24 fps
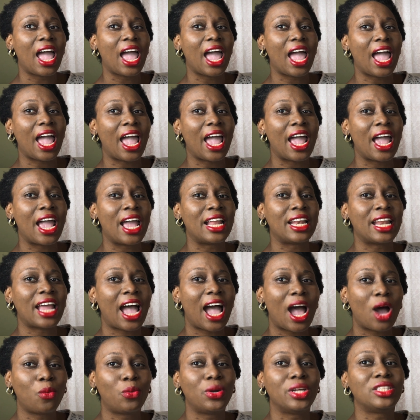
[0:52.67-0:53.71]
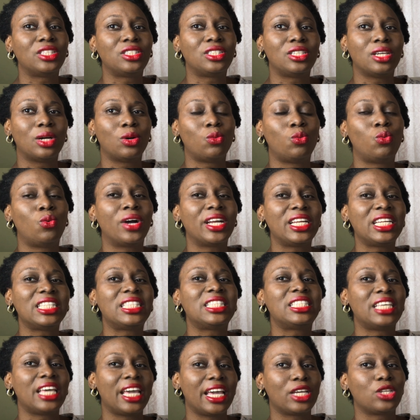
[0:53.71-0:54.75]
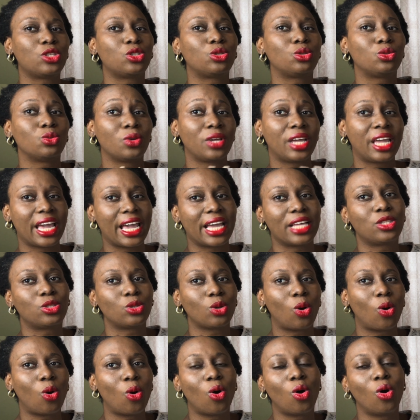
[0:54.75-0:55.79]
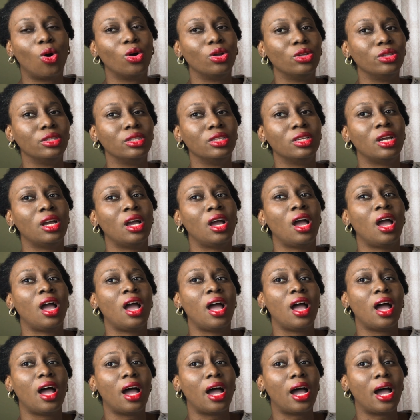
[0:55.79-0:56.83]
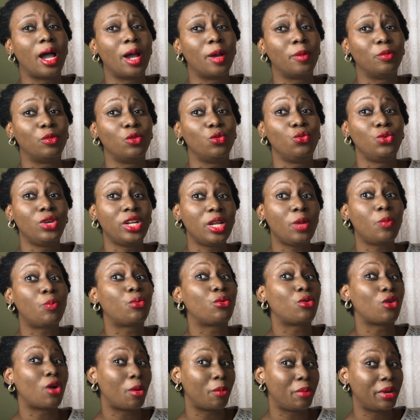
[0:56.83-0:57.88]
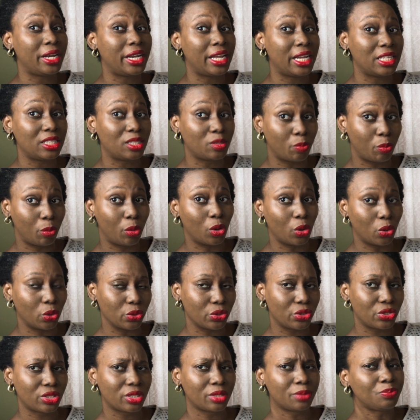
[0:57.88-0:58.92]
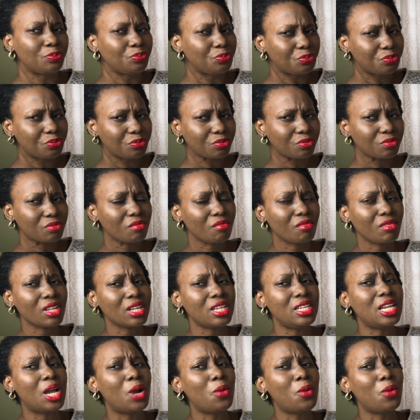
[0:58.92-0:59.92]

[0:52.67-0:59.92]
and what it takes to get on really prominent boards. Now,